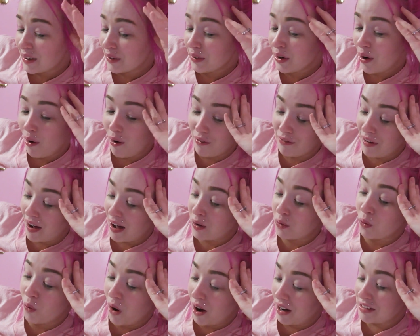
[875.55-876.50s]
don't know if
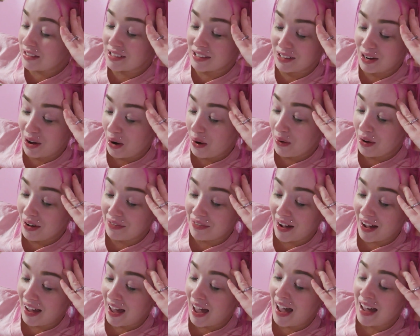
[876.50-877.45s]
I'd want to know if
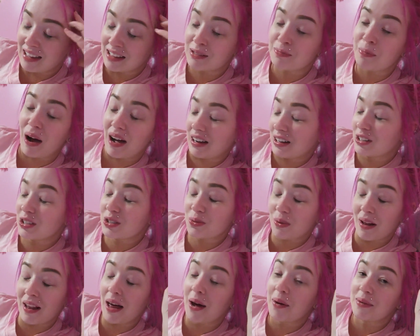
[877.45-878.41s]
I ate spiders
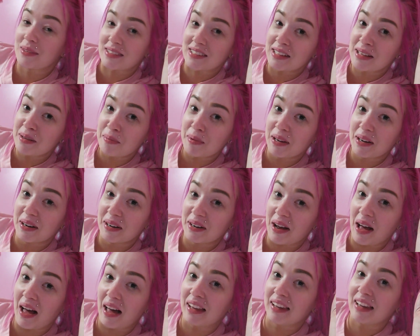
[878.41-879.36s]
while I was sleeping or
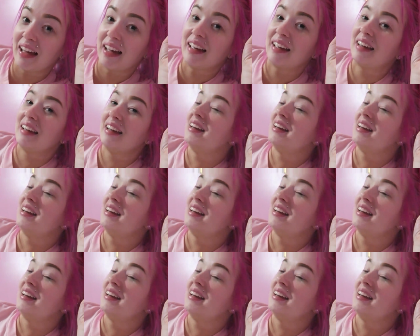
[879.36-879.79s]
not. Like,